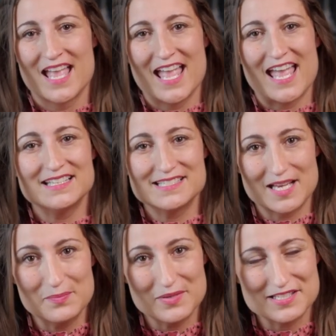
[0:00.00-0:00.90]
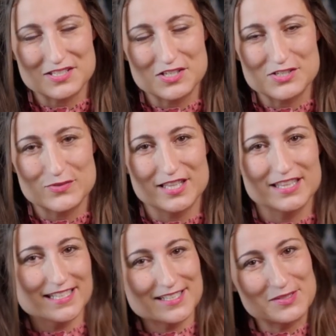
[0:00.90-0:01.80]
Heads up, it's also a
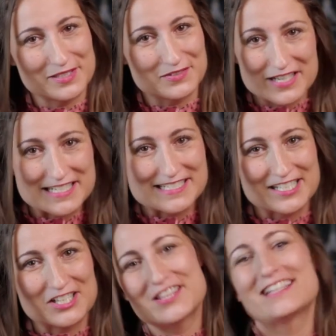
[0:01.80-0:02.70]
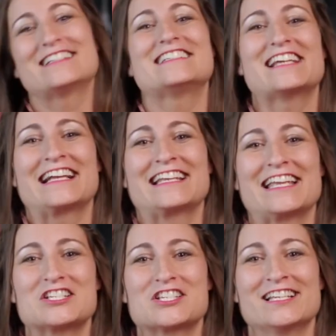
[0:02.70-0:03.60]
little bit racier than DI
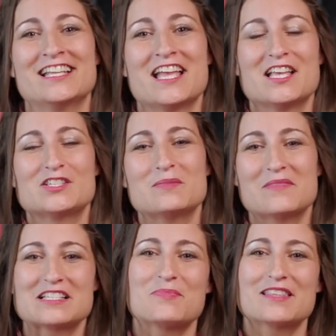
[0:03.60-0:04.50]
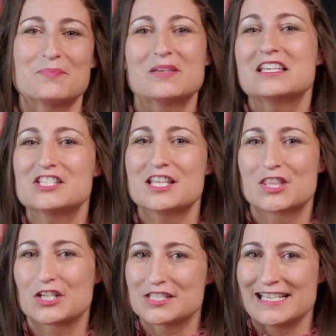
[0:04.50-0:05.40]
Nation, so it must be the
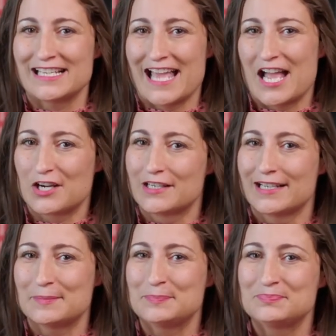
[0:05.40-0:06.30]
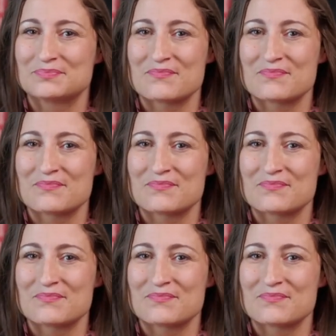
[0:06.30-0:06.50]
PG-13 acronym.